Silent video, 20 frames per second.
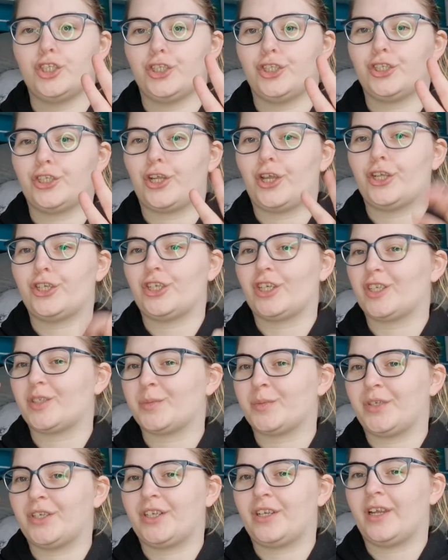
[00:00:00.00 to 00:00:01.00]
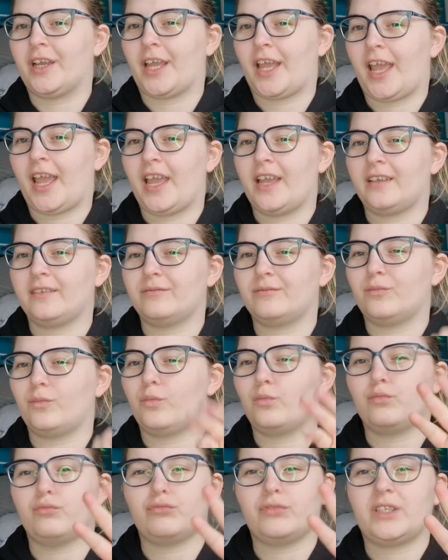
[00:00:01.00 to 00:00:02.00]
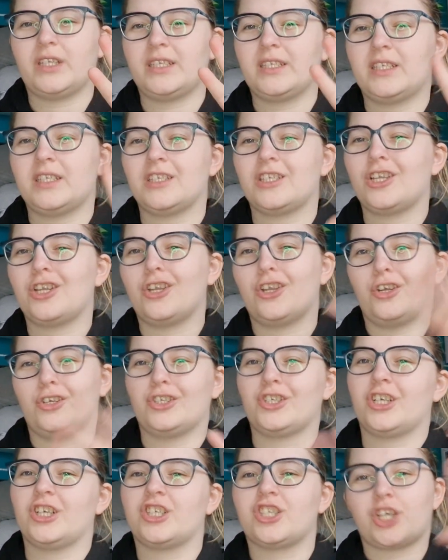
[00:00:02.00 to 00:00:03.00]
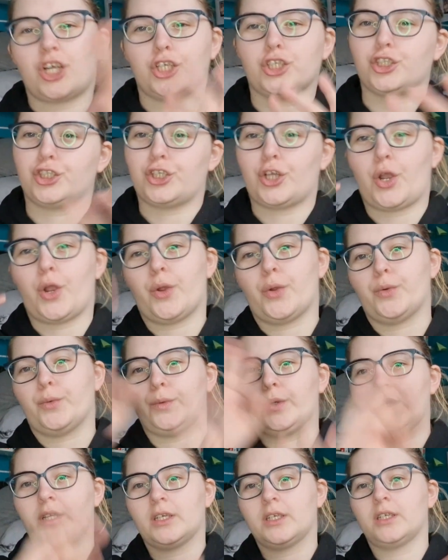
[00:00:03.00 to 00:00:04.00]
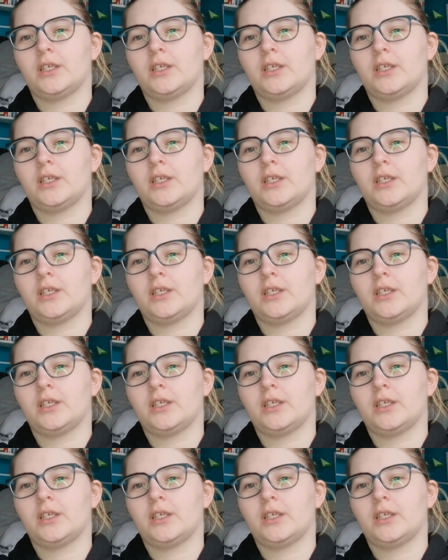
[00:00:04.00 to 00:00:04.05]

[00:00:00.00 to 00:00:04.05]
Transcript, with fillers: No judgment, okay? This is a no judge zone.